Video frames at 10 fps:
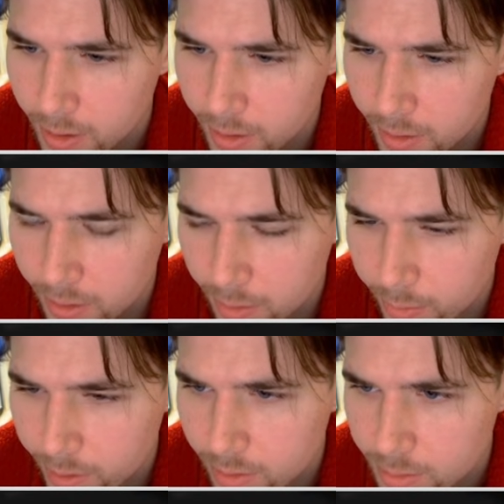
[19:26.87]
Yeah, the
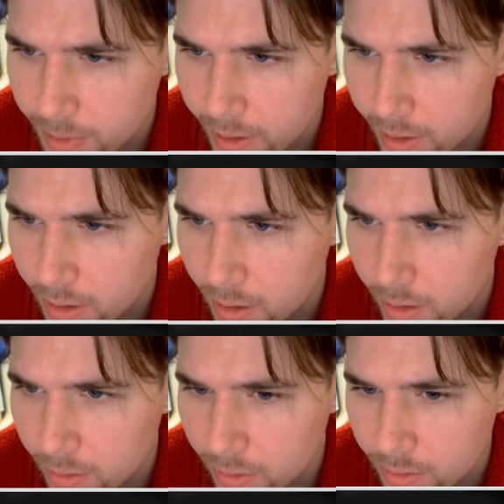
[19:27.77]
queen goes back
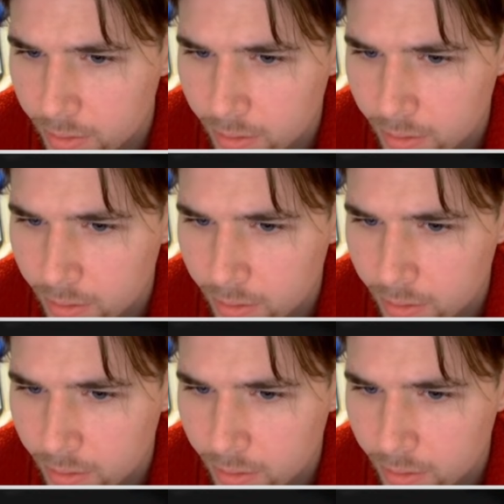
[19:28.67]
here.